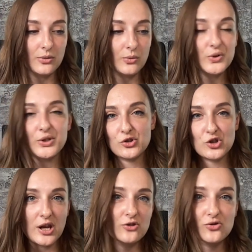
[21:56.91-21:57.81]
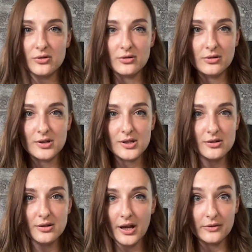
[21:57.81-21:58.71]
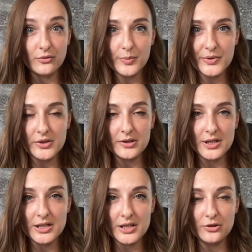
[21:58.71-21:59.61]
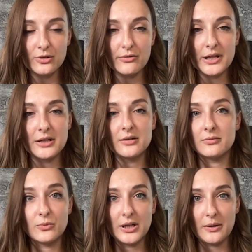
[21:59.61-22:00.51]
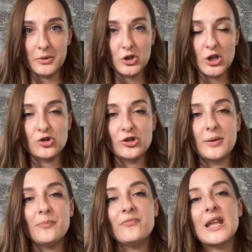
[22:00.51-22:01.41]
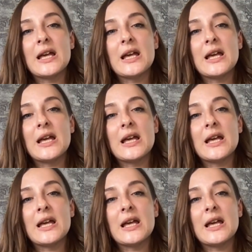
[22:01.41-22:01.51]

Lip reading: we don't change these adverbs, as I said already. We never change them.